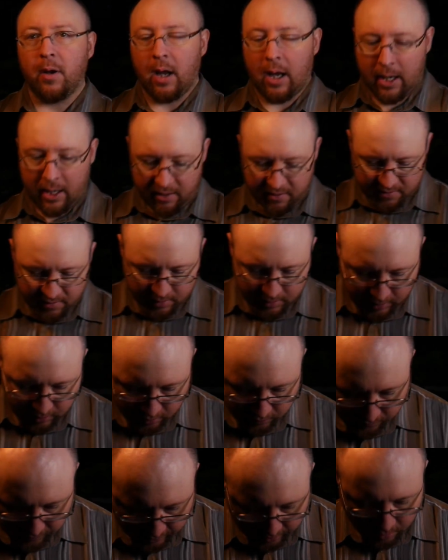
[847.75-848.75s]
I still need to
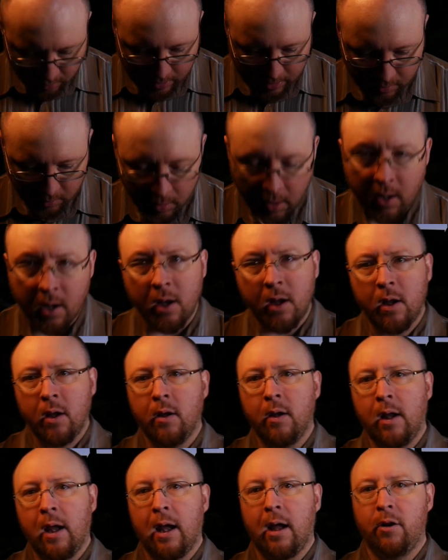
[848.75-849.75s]
figure out
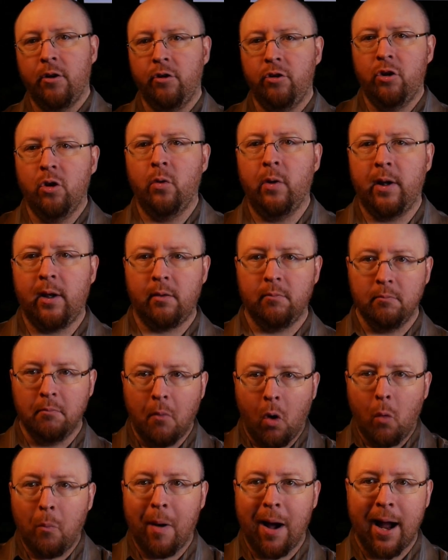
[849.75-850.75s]
how to do it
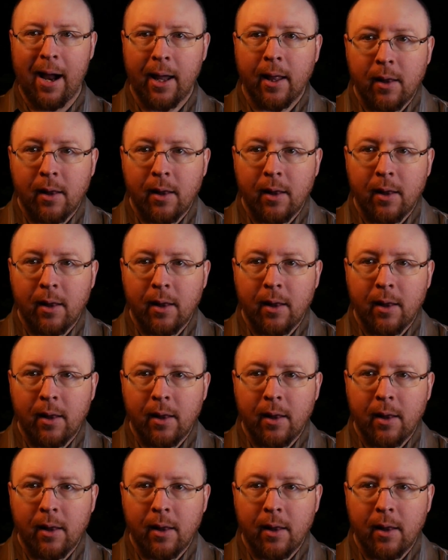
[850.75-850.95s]
mobile.